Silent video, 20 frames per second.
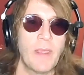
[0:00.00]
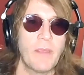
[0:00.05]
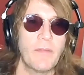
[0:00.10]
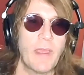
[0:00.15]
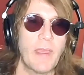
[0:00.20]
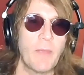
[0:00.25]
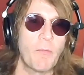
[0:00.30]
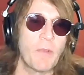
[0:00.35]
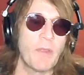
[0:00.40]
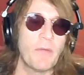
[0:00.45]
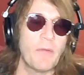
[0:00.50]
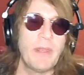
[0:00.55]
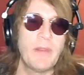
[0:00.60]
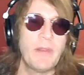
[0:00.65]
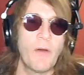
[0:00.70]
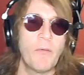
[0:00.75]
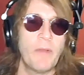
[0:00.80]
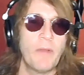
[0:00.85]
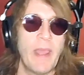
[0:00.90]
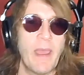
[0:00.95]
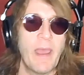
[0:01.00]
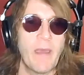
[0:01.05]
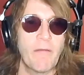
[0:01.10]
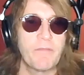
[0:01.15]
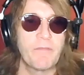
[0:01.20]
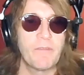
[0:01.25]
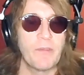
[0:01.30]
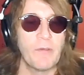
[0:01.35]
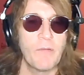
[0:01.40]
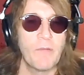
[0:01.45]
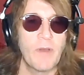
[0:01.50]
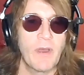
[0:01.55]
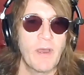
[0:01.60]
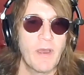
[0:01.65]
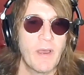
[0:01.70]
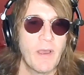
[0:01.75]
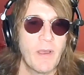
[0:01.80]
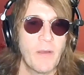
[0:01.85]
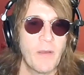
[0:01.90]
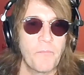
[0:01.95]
really don't have to